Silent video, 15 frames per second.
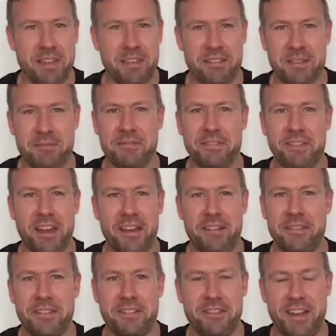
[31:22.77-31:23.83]
some of
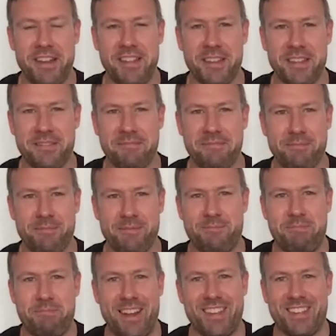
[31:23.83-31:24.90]
life's greatest
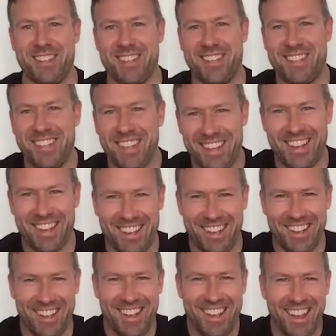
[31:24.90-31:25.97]
pleasures.
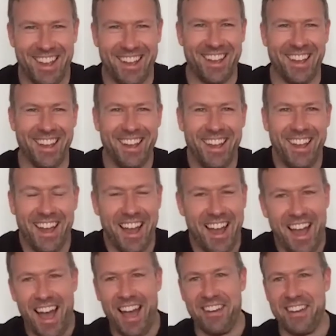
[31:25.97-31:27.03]
I mean,